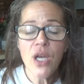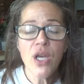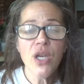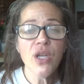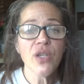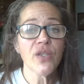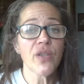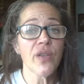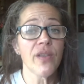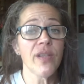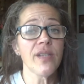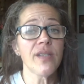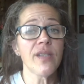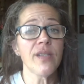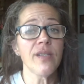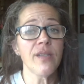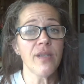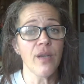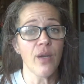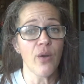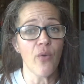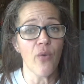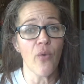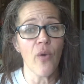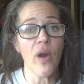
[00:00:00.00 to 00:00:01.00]
So this is
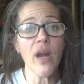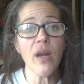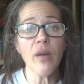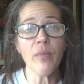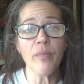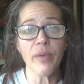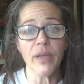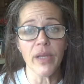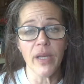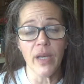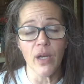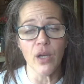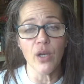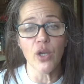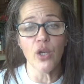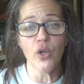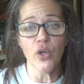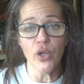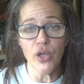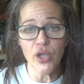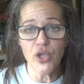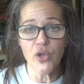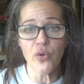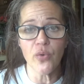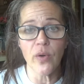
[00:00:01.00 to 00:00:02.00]
incredibly a
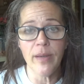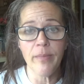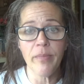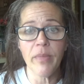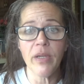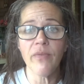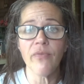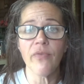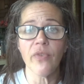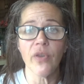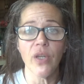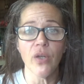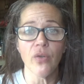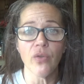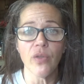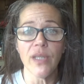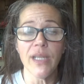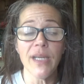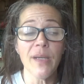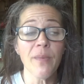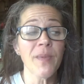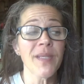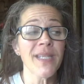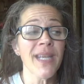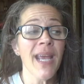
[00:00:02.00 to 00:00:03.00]
good treatment for your
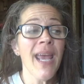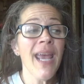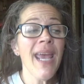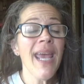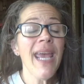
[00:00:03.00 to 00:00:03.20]
lips.